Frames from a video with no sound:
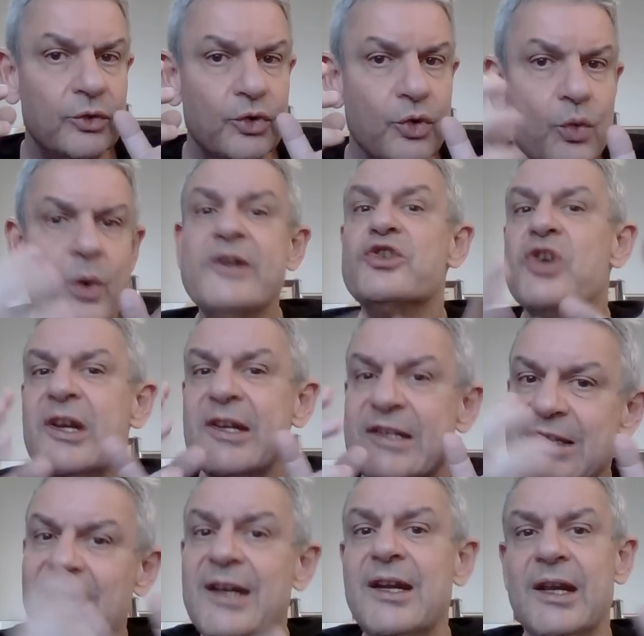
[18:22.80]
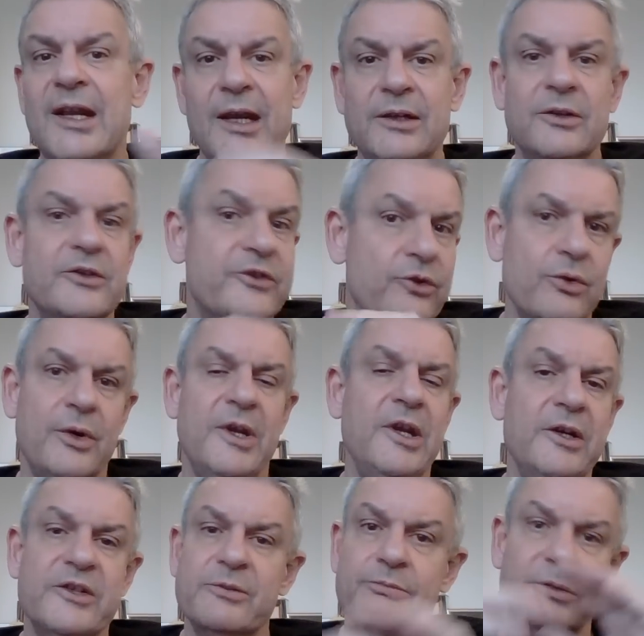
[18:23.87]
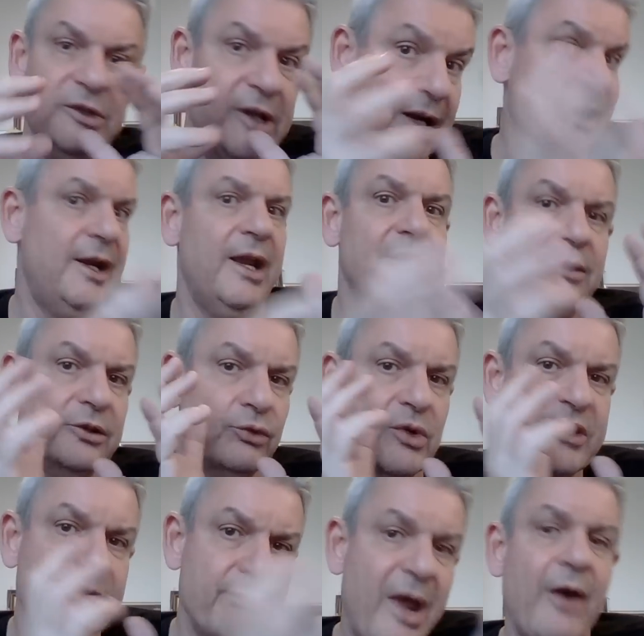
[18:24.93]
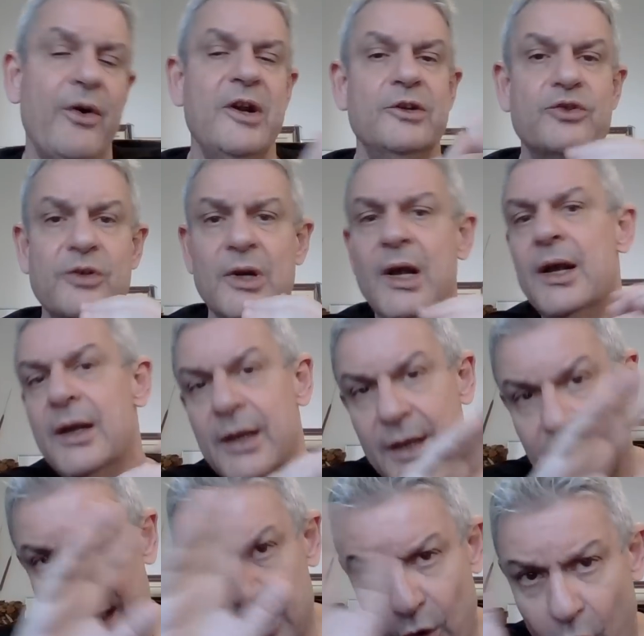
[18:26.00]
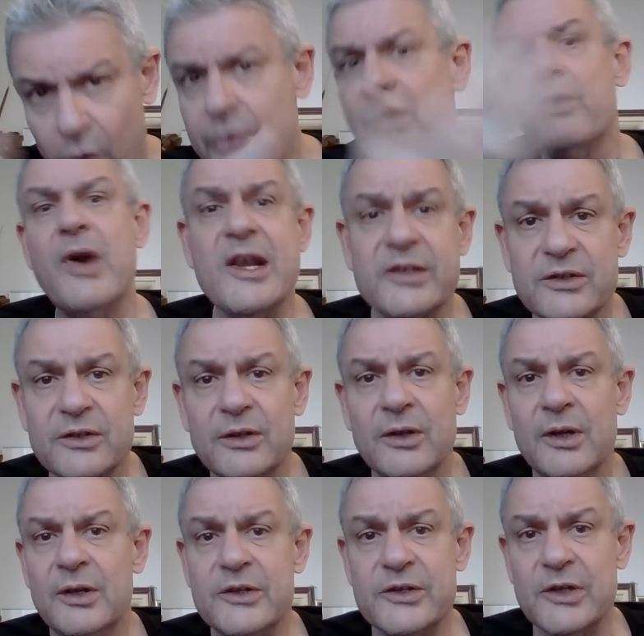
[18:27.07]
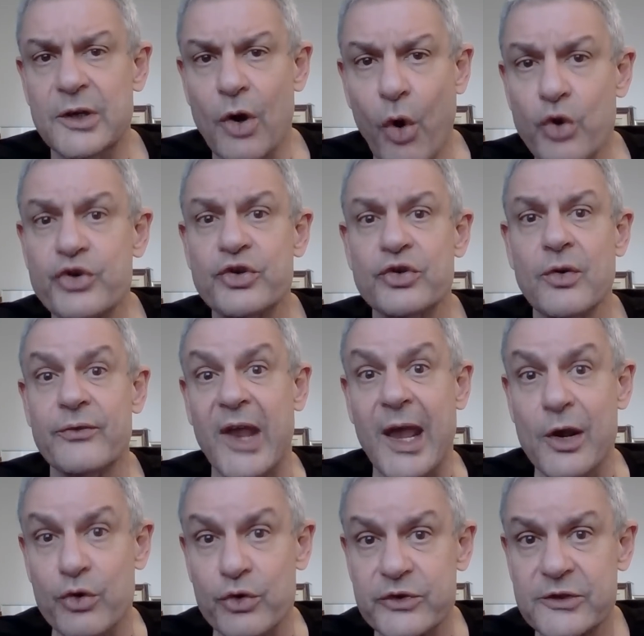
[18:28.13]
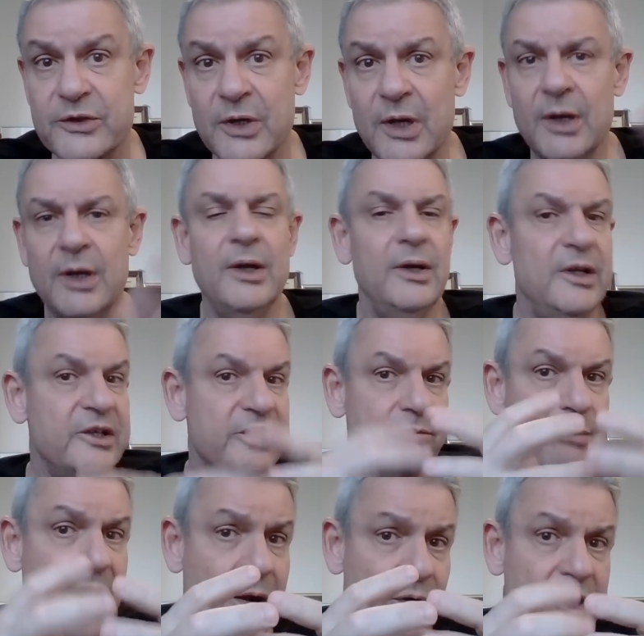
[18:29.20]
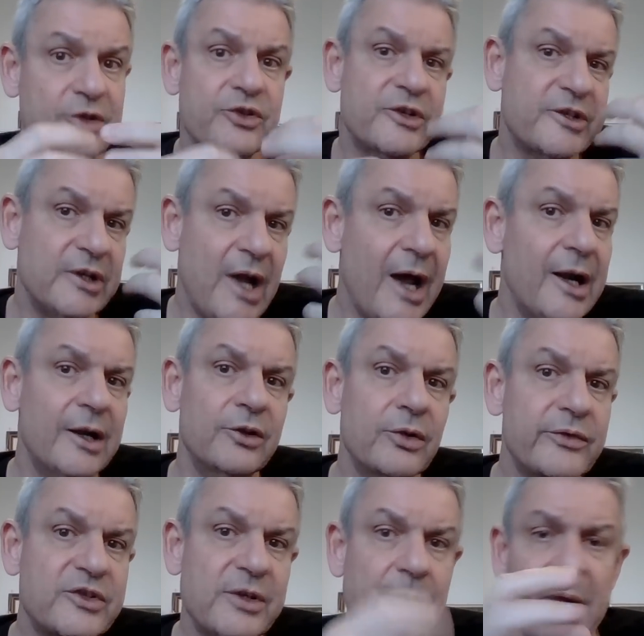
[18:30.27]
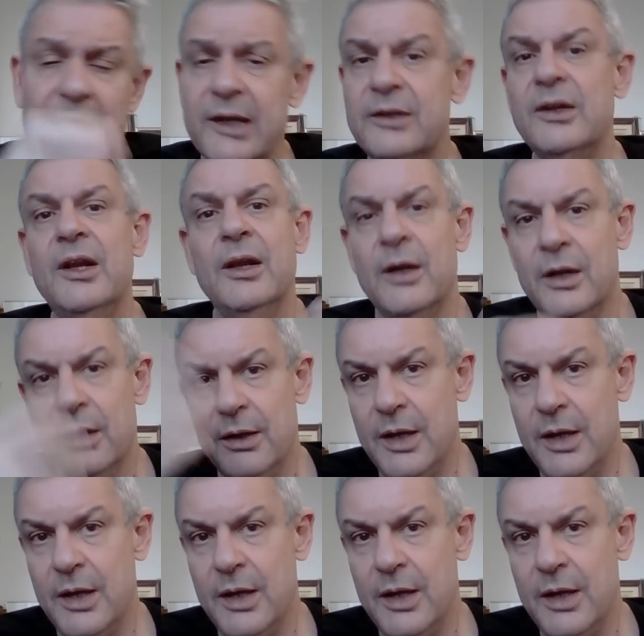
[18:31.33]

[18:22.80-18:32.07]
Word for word: to which he's dedicated. So he's dedicated to his marriage. And all the rest is an ocean of chaos. His marriage is an island of stability